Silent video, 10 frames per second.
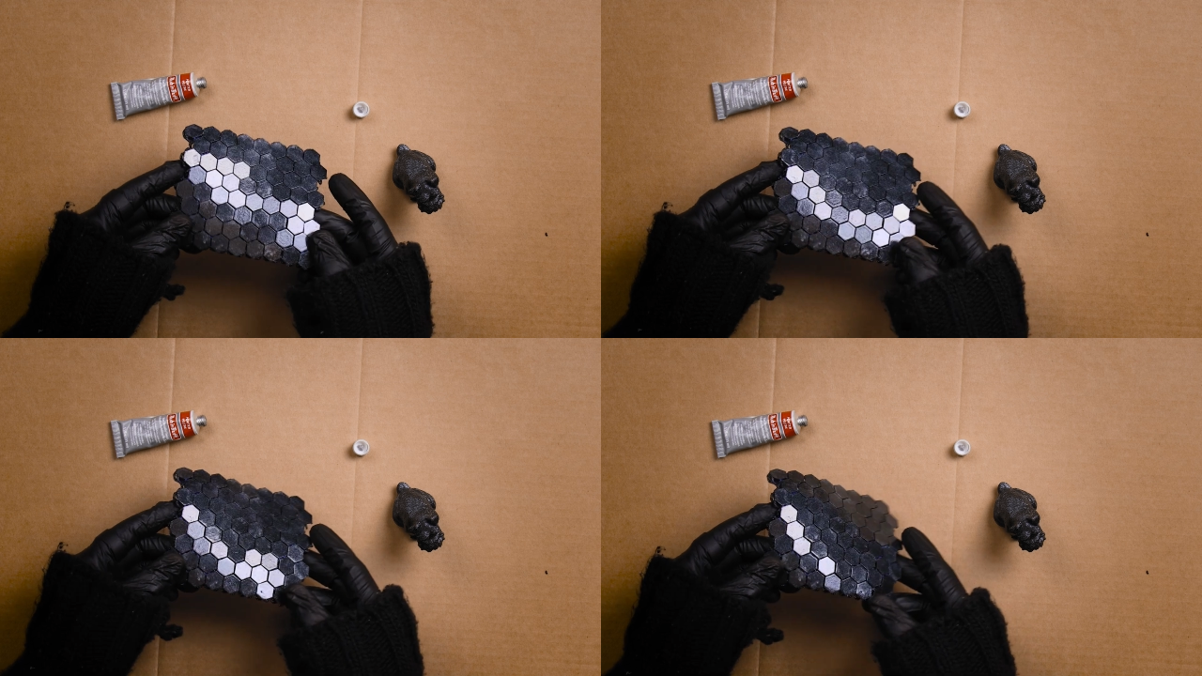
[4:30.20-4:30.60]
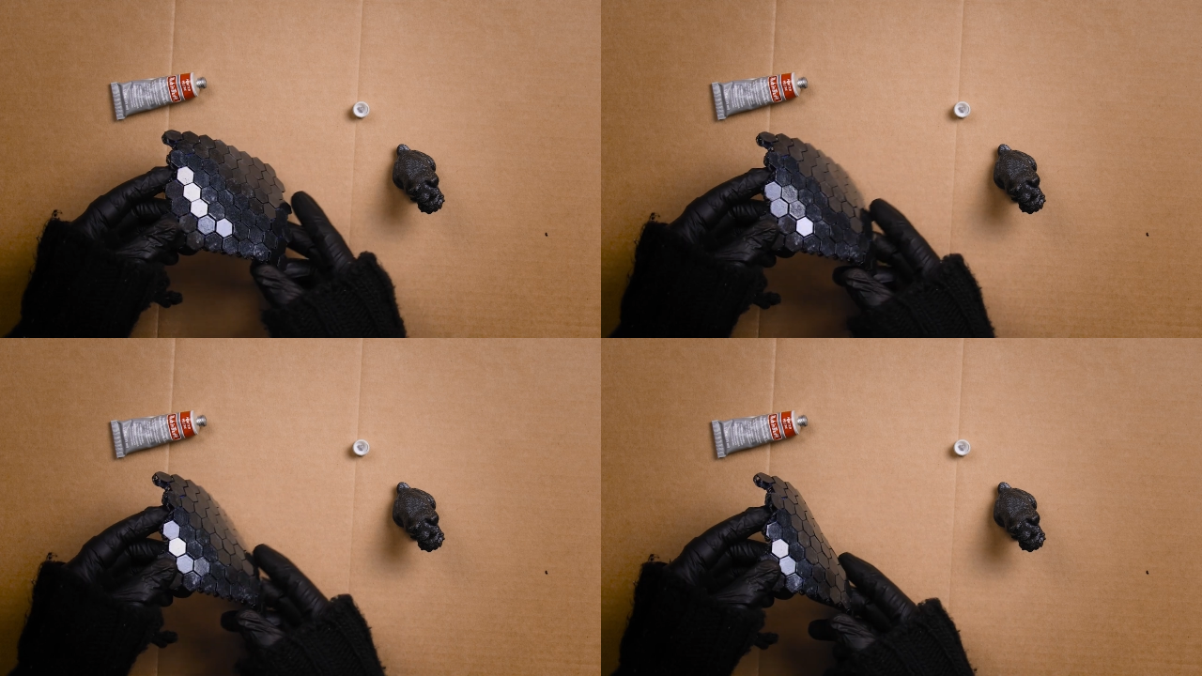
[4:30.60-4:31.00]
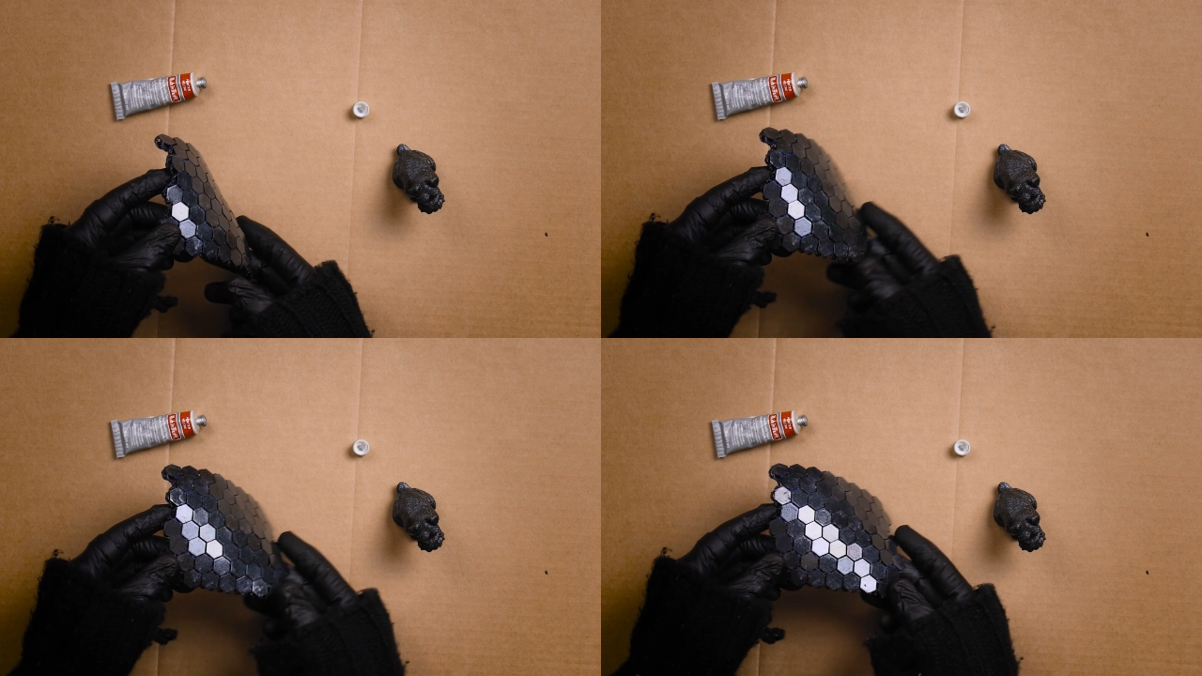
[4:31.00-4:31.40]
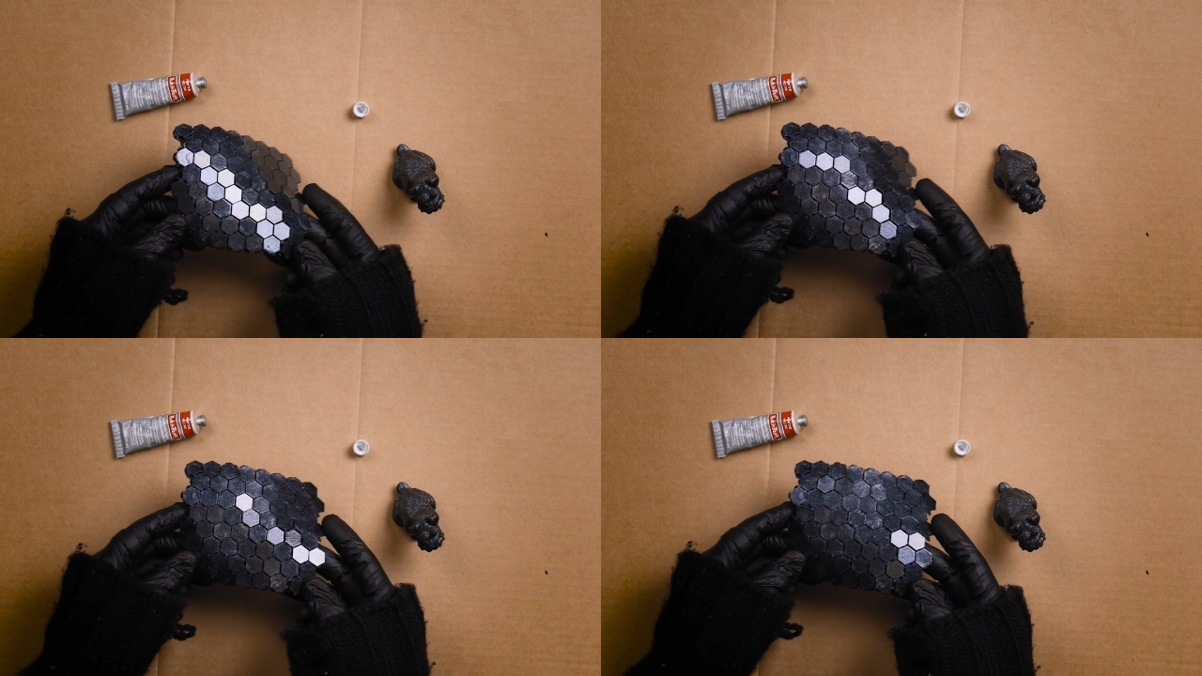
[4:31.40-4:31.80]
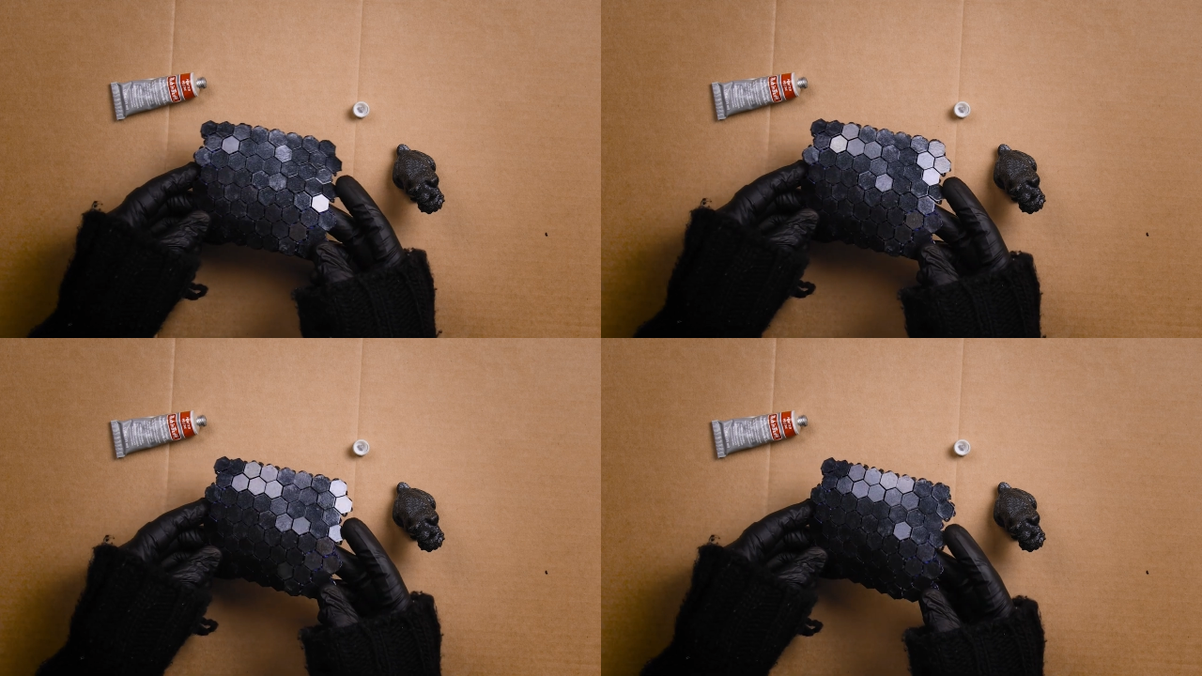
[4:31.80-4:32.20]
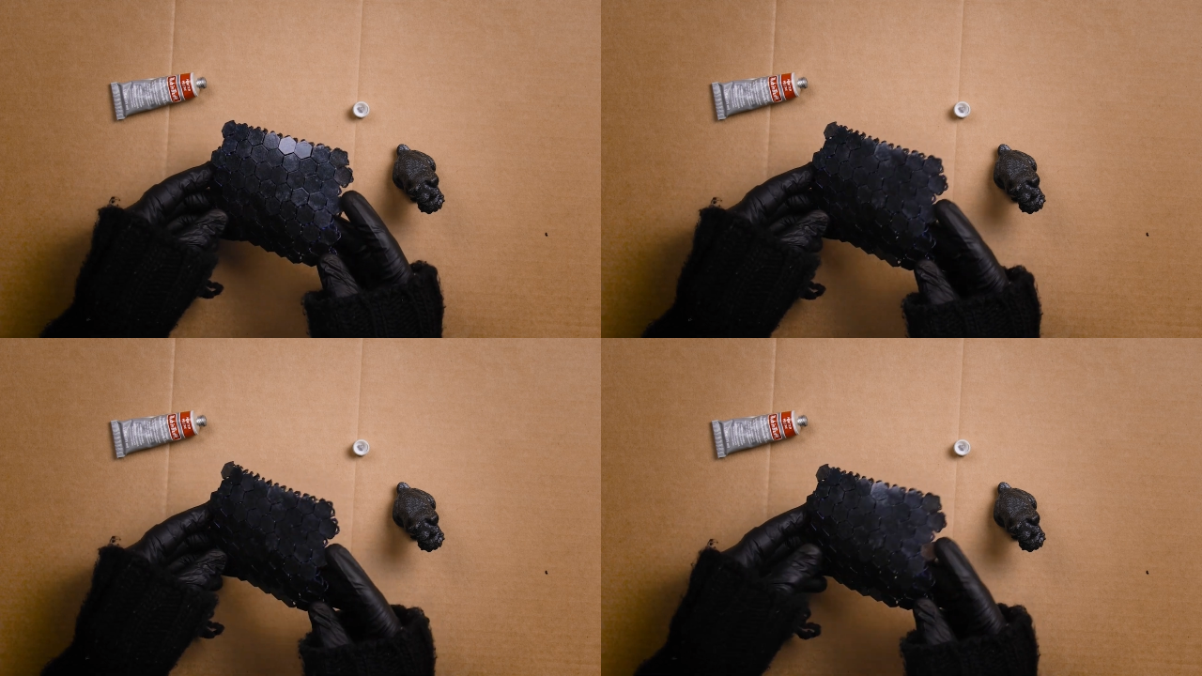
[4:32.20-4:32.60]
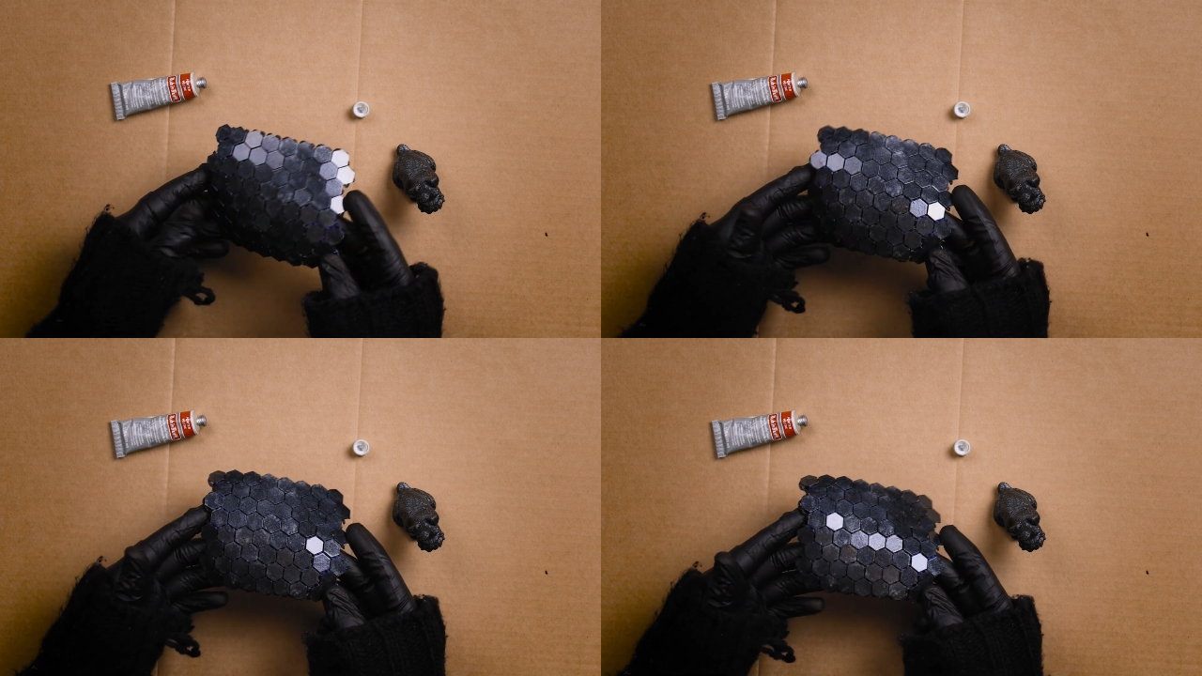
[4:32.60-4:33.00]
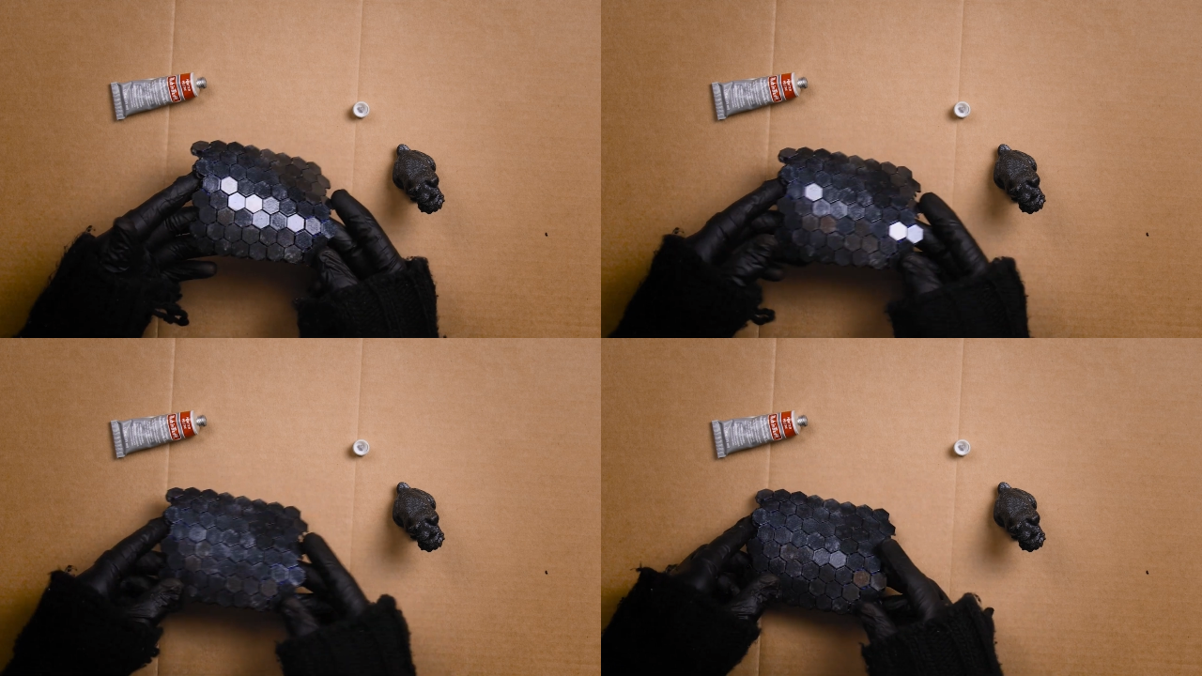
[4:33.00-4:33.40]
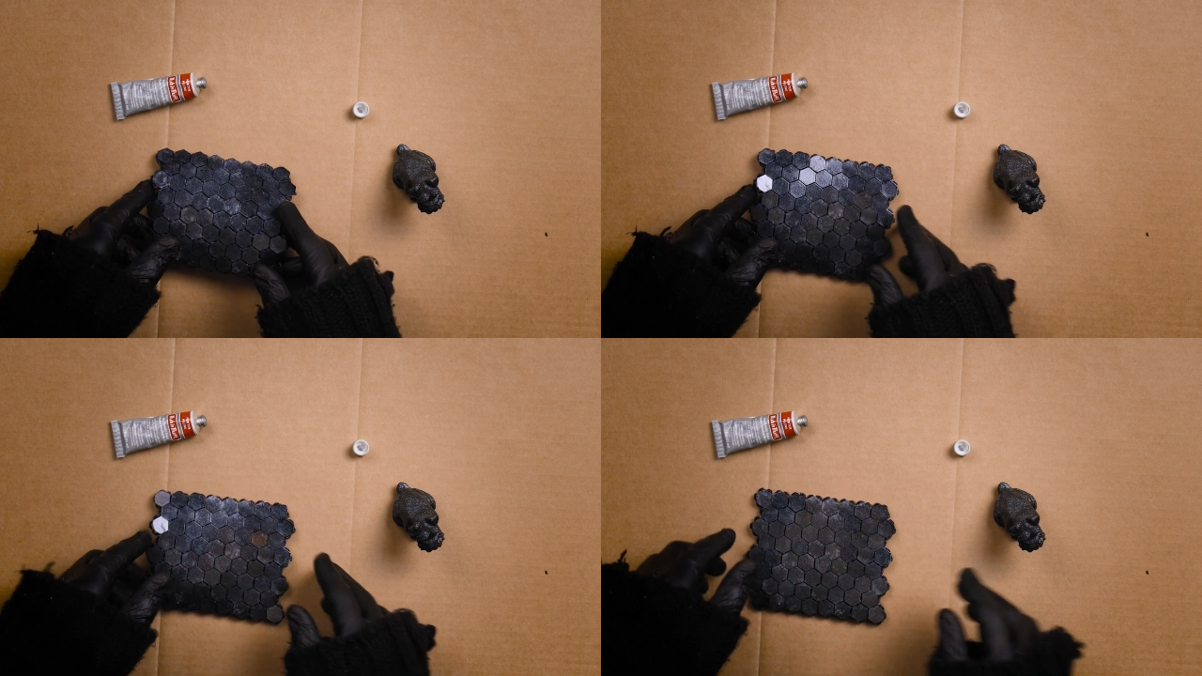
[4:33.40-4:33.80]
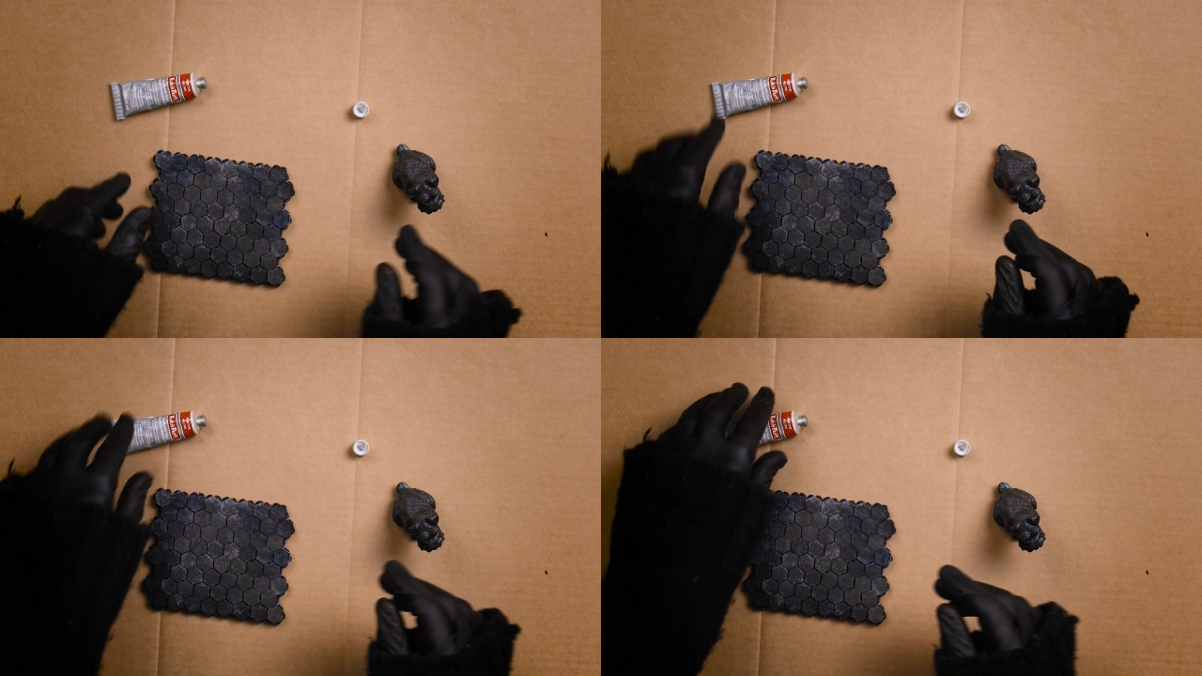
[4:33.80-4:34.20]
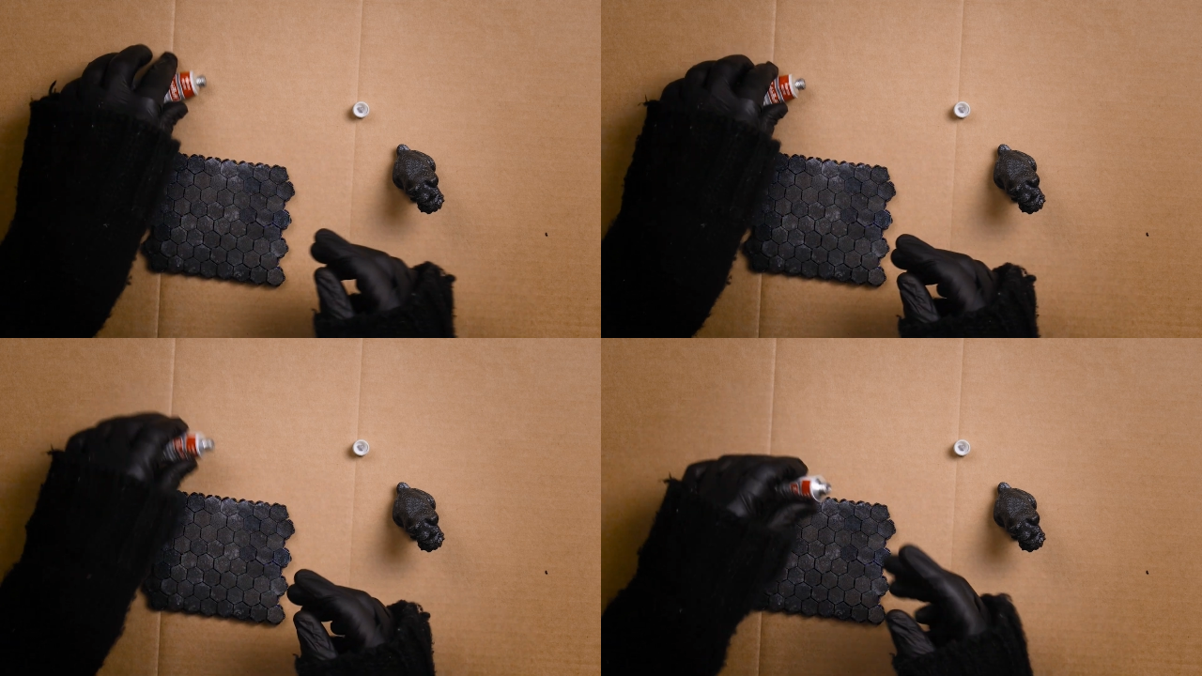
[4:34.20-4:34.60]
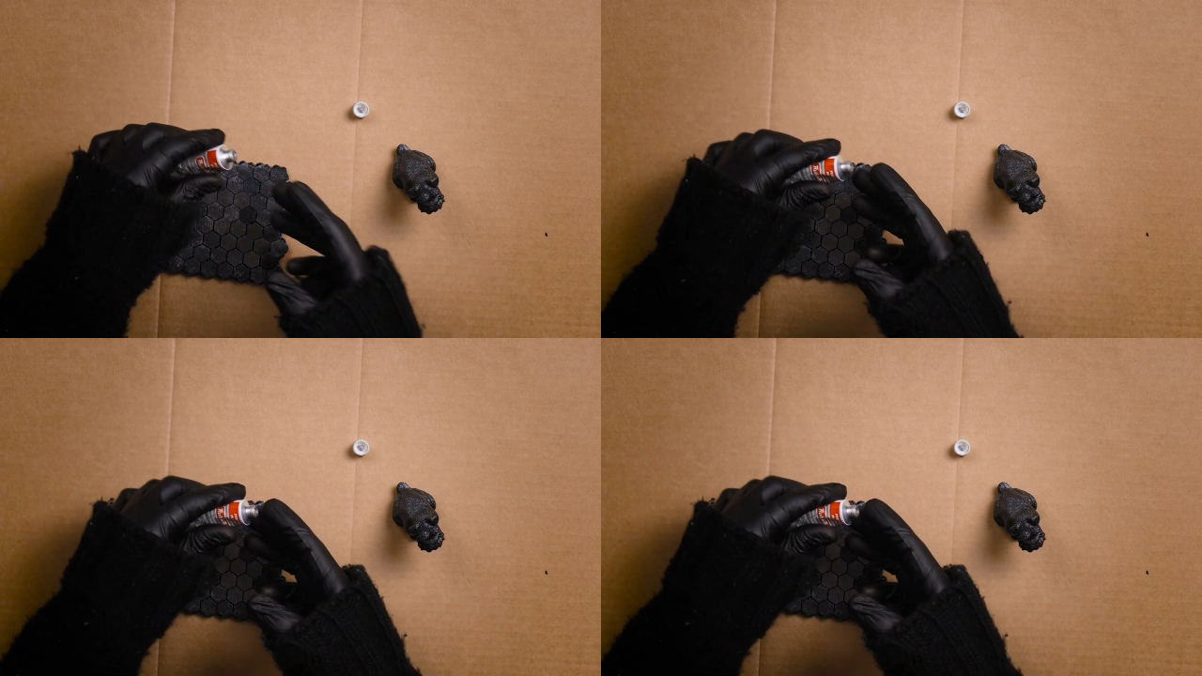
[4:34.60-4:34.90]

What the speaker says: No face is visible, so there are no lips to read.